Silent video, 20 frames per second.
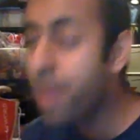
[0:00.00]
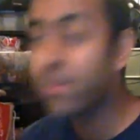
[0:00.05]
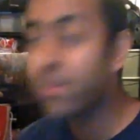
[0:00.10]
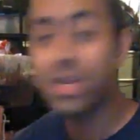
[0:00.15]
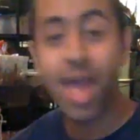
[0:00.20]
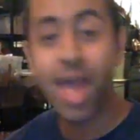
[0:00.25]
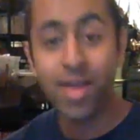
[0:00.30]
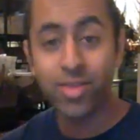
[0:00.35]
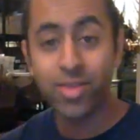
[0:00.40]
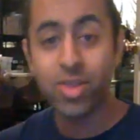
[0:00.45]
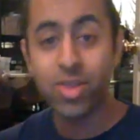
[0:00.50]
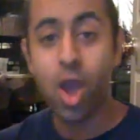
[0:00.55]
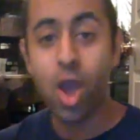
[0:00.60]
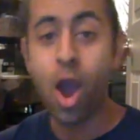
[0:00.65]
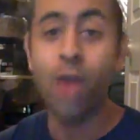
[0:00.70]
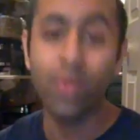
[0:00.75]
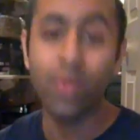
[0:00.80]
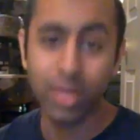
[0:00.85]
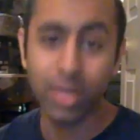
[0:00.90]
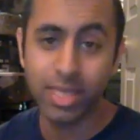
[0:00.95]
But now that they
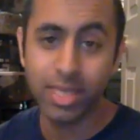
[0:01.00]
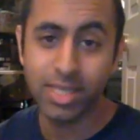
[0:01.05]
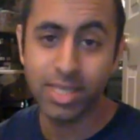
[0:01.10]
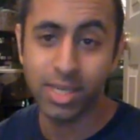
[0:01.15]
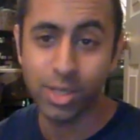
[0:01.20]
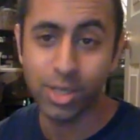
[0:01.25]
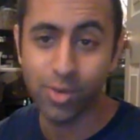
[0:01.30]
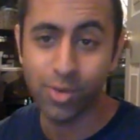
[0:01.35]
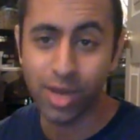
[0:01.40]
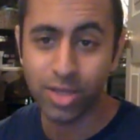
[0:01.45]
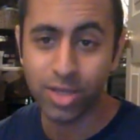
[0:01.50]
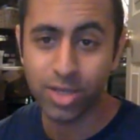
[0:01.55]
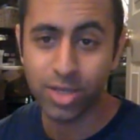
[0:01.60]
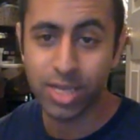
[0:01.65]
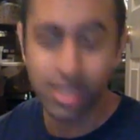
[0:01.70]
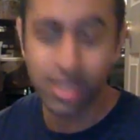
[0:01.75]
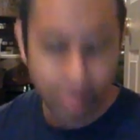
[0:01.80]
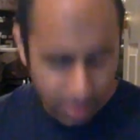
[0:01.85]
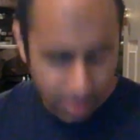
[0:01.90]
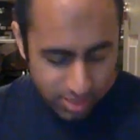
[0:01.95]
are releasing new Ranger
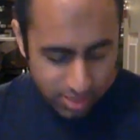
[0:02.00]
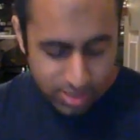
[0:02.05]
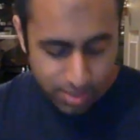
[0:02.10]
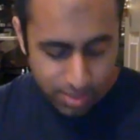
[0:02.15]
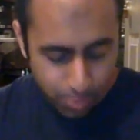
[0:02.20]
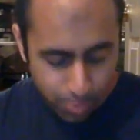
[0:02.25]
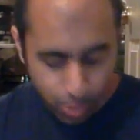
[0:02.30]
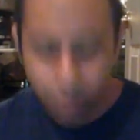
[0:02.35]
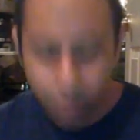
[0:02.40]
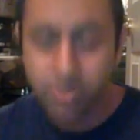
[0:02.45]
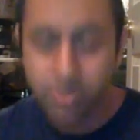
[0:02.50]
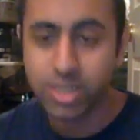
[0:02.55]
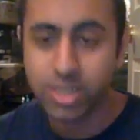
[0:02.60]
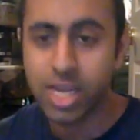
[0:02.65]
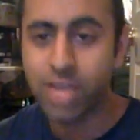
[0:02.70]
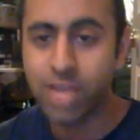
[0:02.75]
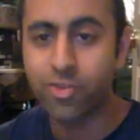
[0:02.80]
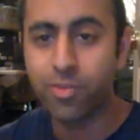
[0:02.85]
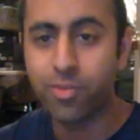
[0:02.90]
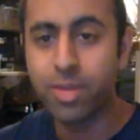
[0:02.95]
keys, this is the perfect
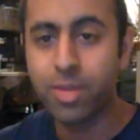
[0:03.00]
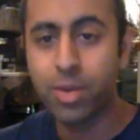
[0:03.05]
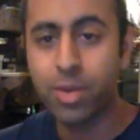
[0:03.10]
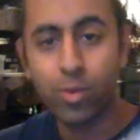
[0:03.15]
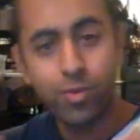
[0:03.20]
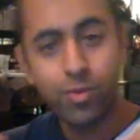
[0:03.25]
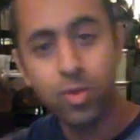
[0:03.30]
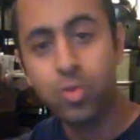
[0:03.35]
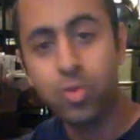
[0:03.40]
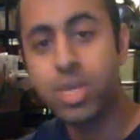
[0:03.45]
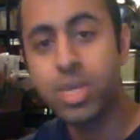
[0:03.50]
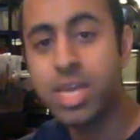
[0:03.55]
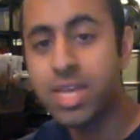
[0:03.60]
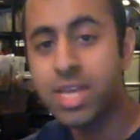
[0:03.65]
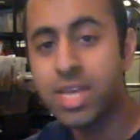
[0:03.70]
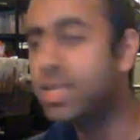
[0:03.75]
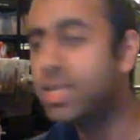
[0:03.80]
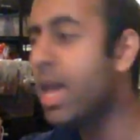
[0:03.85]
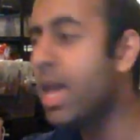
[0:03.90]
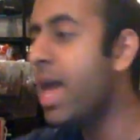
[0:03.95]
chance for me to review
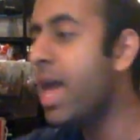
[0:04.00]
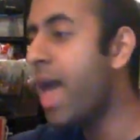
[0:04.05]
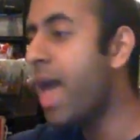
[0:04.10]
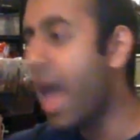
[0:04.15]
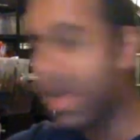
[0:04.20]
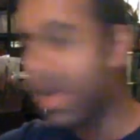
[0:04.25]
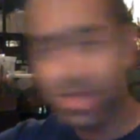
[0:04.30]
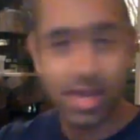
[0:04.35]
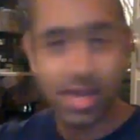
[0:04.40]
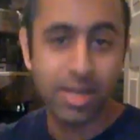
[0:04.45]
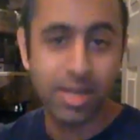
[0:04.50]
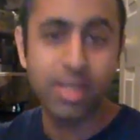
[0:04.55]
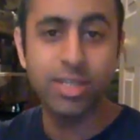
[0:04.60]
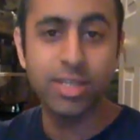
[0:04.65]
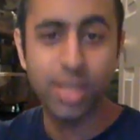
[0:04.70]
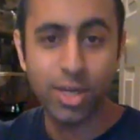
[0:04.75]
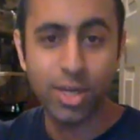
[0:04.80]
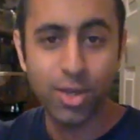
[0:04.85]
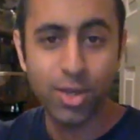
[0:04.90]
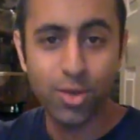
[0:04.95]
these and then
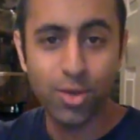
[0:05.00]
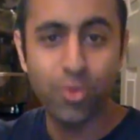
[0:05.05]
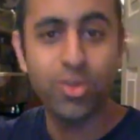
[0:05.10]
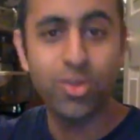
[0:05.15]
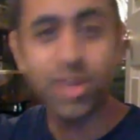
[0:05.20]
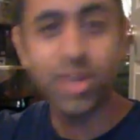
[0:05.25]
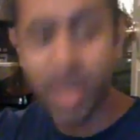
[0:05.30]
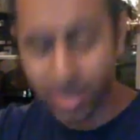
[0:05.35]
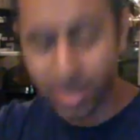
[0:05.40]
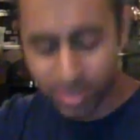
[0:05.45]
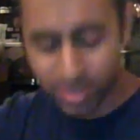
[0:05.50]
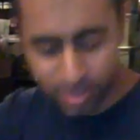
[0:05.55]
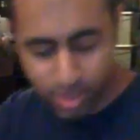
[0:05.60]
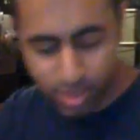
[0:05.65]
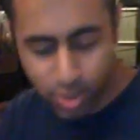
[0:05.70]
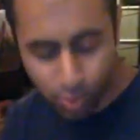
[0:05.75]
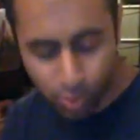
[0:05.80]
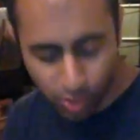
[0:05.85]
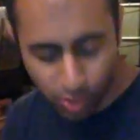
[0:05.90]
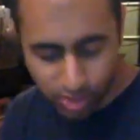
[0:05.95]
continue the next the
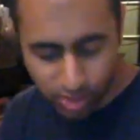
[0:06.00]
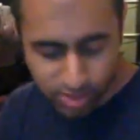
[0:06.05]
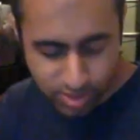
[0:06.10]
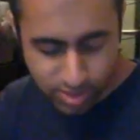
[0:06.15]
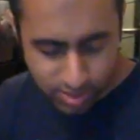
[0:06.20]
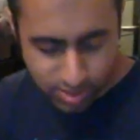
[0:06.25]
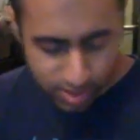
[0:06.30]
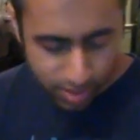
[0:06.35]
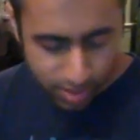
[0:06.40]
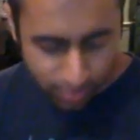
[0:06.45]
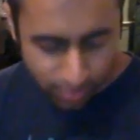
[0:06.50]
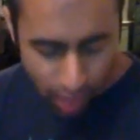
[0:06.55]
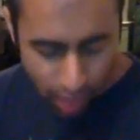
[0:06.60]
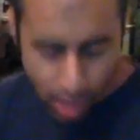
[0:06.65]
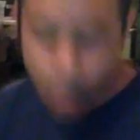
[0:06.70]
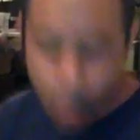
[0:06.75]
new ones and stuff.